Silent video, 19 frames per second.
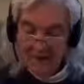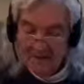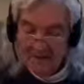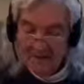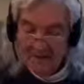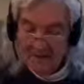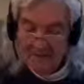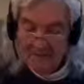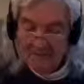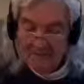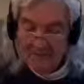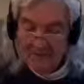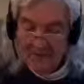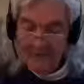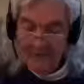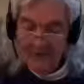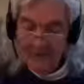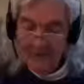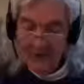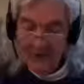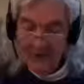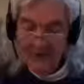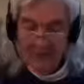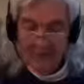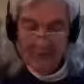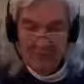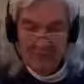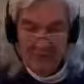So if you're
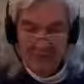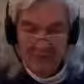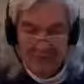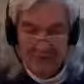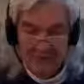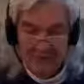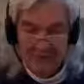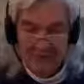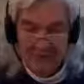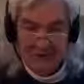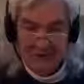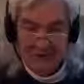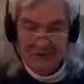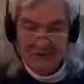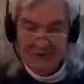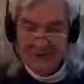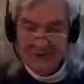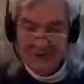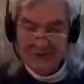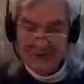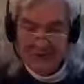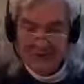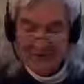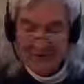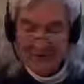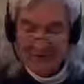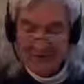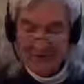reading from Christ Returns, Reveals
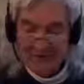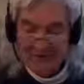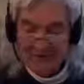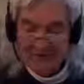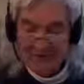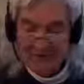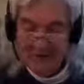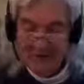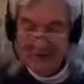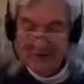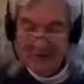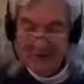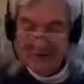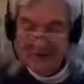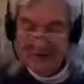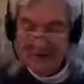Startling Truth,